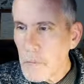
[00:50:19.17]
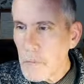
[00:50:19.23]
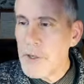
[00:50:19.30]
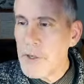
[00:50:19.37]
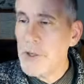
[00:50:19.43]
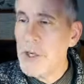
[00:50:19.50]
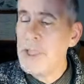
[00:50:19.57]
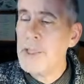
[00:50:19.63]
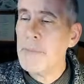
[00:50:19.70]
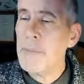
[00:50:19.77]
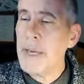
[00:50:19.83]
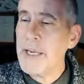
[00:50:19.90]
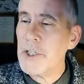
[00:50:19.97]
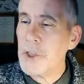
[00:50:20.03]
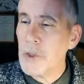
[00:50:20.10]
And you need to
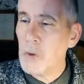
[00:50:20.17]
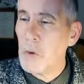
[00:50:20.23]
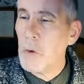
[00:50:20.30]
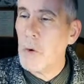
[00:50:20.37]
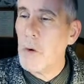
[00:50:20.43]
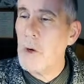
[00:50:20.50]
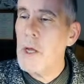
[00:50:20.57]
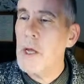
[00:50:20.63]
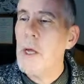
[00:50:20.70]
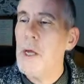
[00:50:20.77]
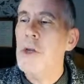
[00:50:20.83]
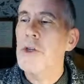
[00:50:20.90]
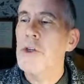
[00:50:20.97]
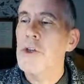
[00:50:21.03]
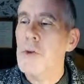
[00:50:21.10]
make sure
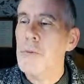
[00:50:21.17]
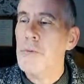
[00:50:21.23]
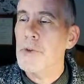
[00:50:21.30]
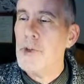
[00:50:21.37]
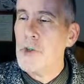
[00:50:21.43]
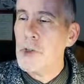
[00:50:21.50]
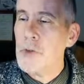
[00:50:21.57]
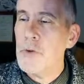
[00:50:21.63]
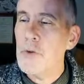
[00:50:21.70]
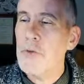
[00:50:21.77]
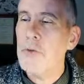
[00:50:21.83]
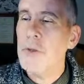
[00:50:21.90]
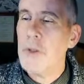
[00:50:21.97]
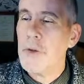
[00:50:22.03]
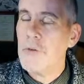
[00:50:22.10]
you
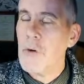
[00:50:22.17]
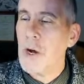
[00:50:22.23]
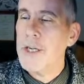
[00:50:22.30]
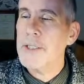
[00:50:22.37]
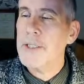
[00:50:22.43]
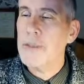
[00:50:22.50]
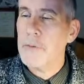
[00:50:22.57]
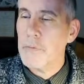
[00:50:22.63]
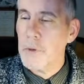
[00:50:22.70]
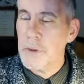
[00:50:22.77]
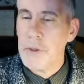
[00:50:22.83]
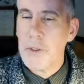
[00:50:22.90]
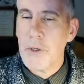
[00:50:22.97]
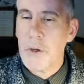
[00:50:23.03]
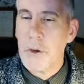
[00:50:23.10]
choose the right
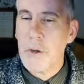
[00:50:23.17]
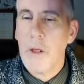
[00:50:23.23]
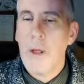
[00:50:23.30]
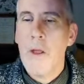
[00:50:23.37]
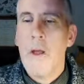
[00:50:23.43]
rootstock.